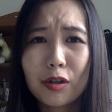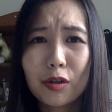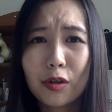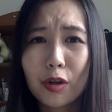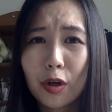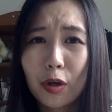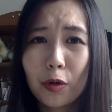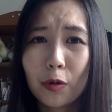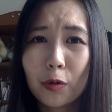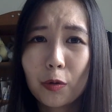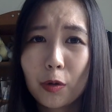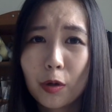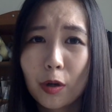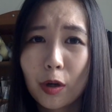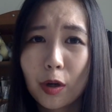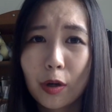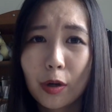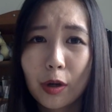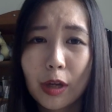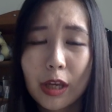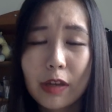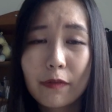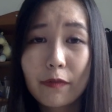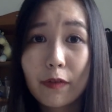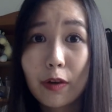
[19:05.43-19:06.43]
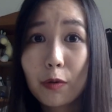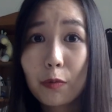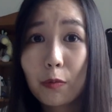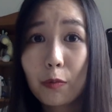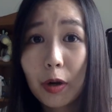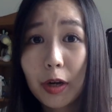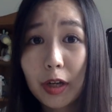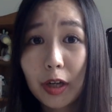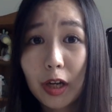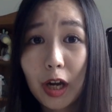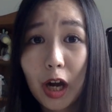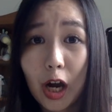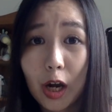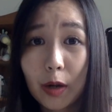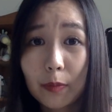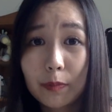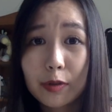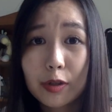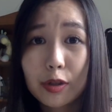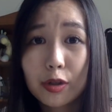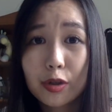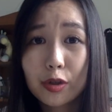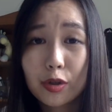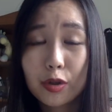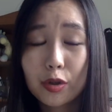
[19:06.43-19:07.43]
you know, even when it
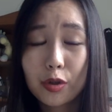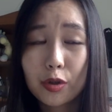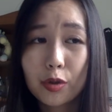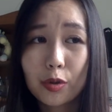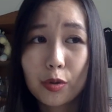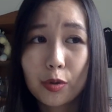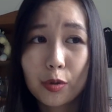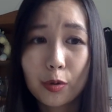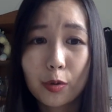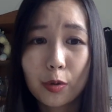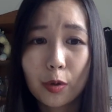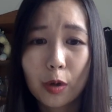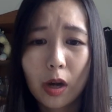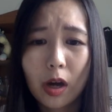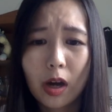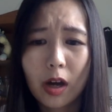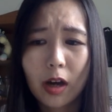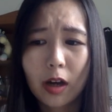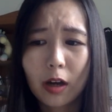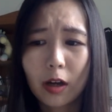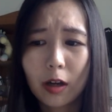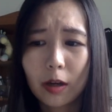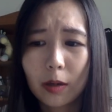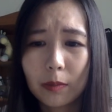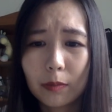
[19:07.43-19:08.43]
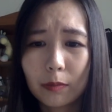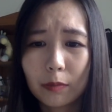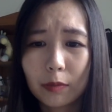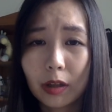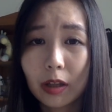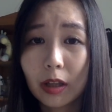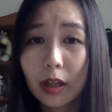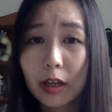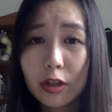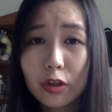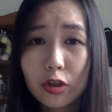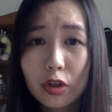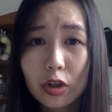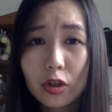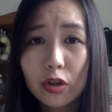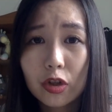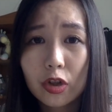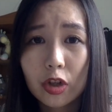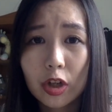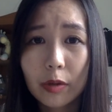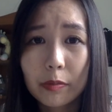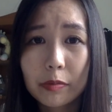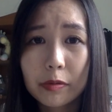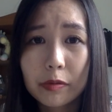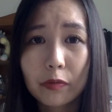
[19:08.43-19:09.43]
comes to um,
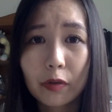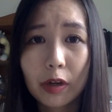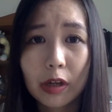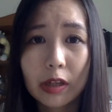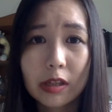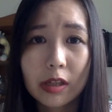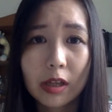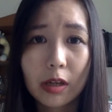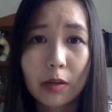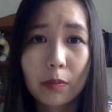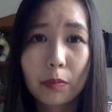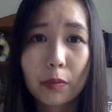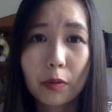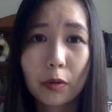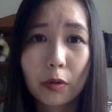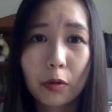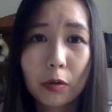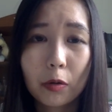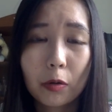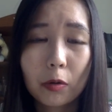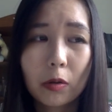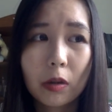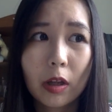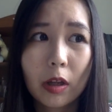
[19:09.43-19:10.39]
relationships, for example,